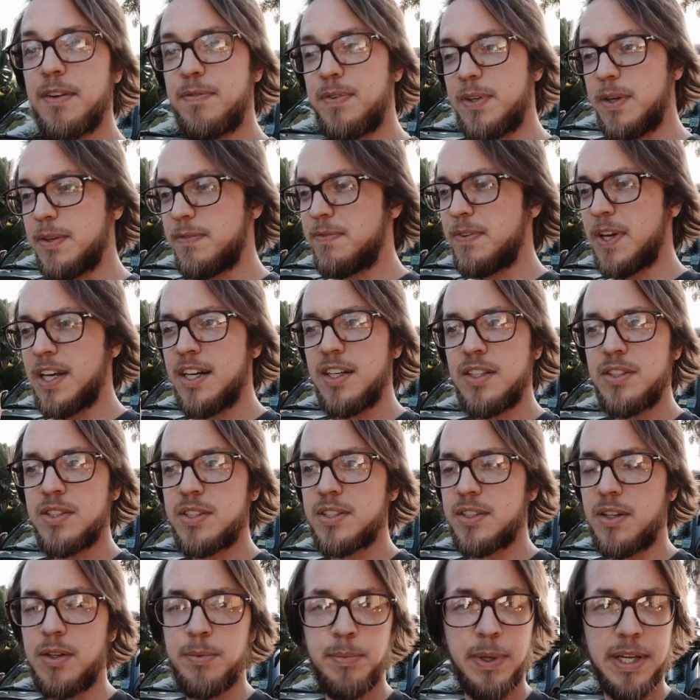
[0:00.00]
If it
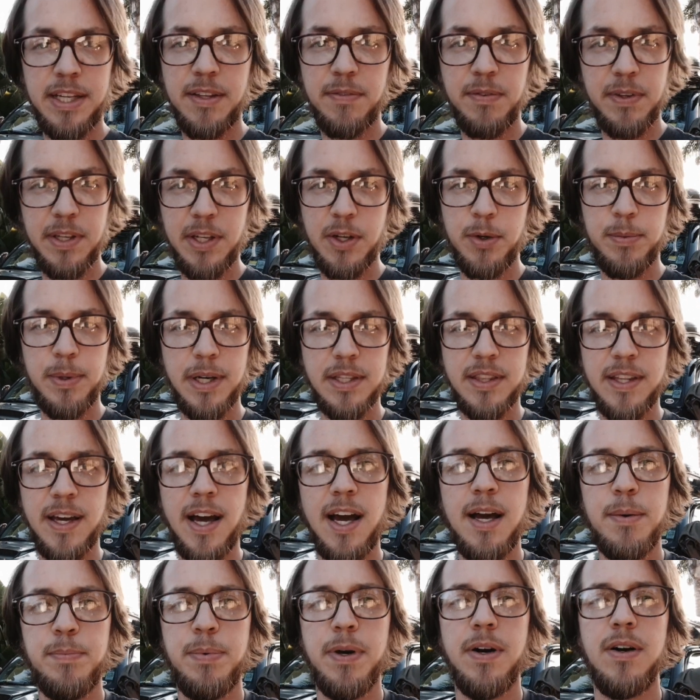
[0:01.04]
fails, I'll make a video about
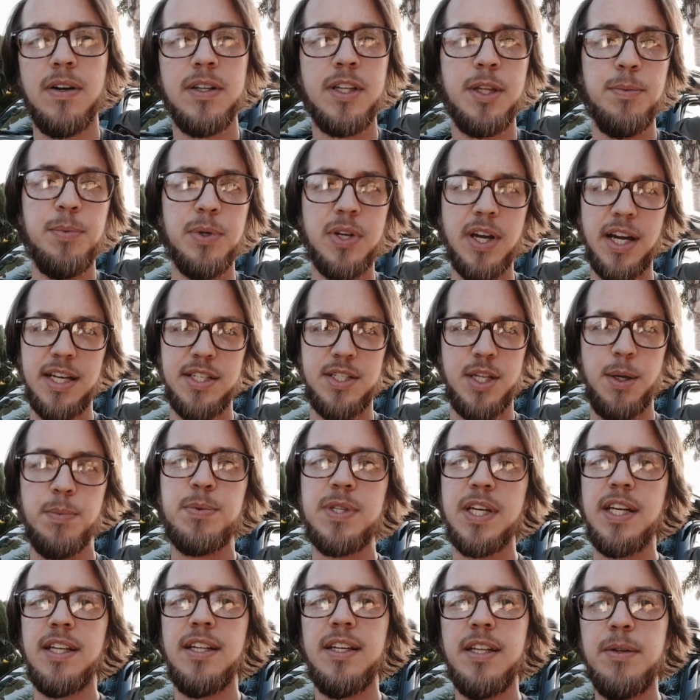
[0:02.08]
that, but I'll keep you guys
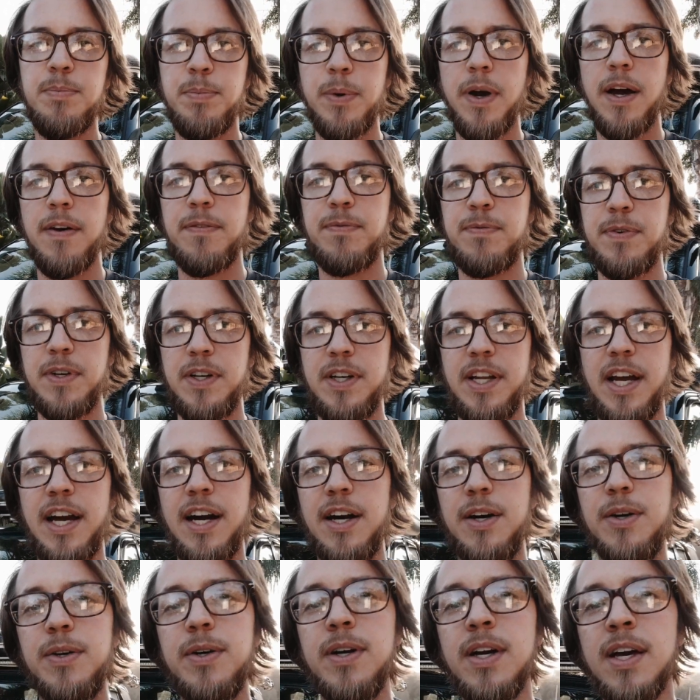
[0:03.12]
updated. But for
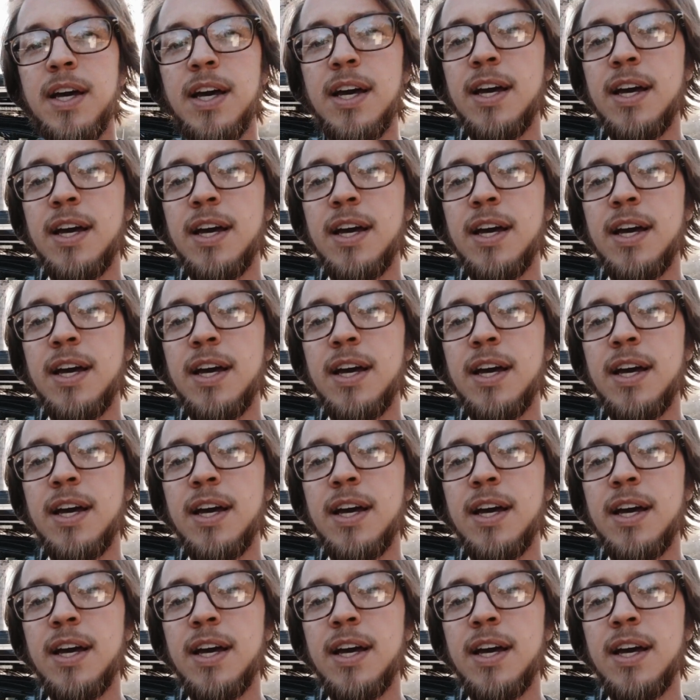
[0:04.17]
now,